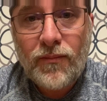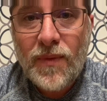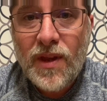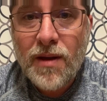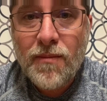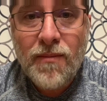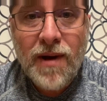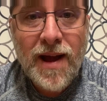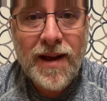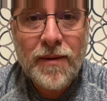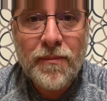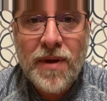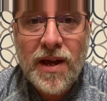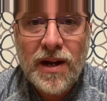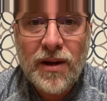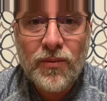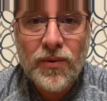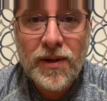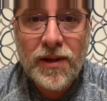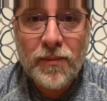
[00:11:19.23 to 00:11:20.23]
Micah, man,
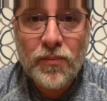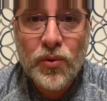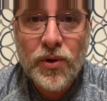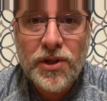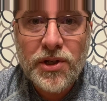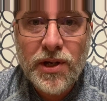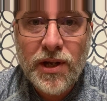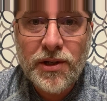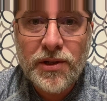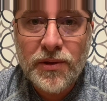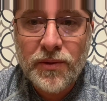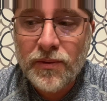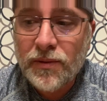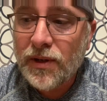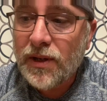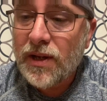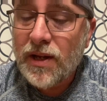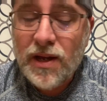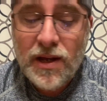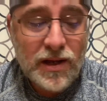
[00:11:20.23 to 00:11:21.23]
I really appreciate you.
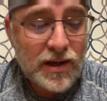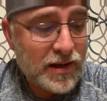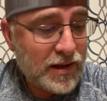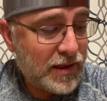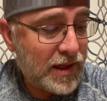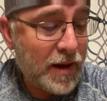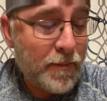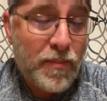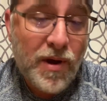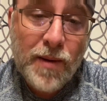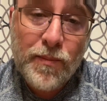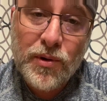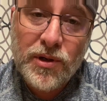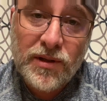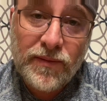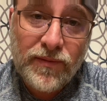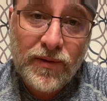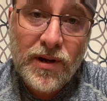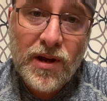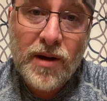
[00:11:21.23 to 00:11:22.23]
That pepper is
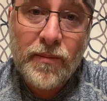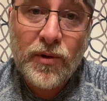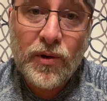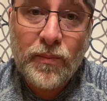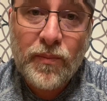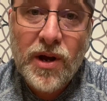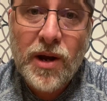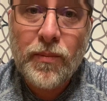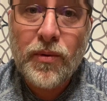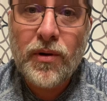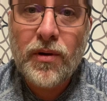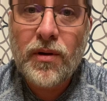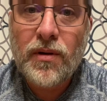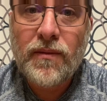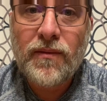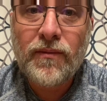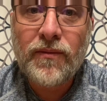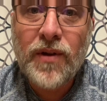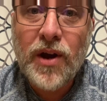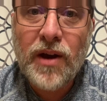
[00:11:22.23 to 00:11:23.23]
a phenomenal pepper.
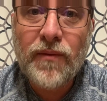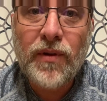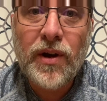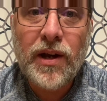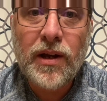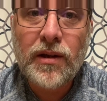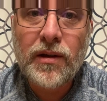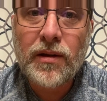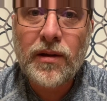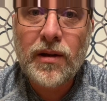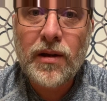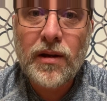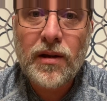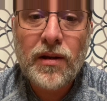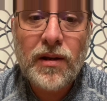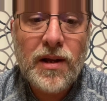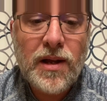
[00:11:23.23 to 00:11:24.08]
Very, very good.